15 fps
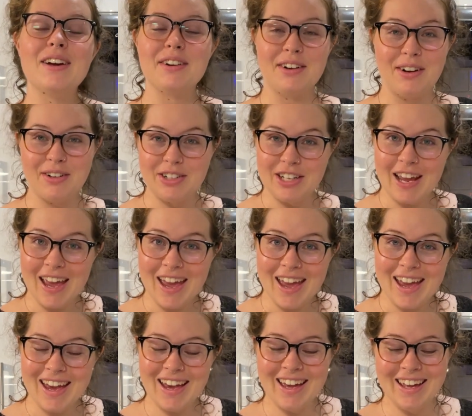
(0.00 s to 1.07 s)

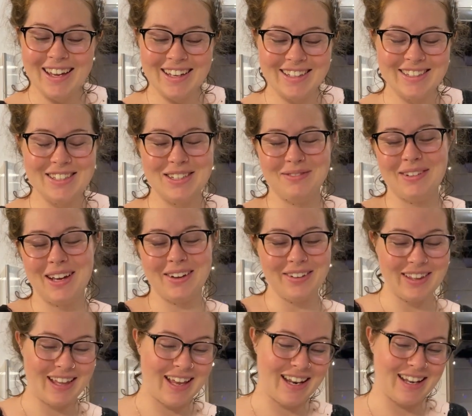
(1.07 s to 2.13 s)
crochet, do my
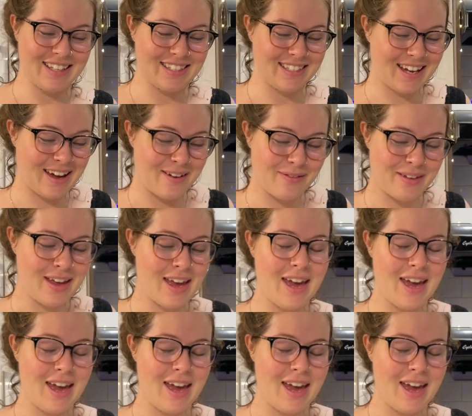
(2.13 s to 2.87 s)
old lady stuff.